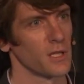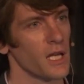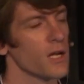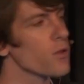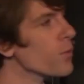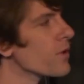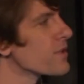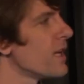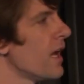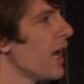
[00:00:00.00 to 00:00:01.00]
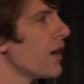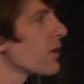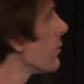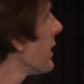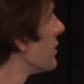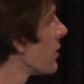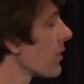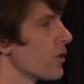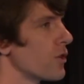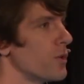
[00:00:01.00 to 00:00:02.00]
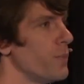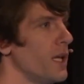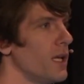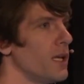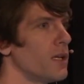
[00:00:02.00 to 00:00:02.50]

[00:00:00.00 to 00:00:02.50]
In other words, how can we learn to be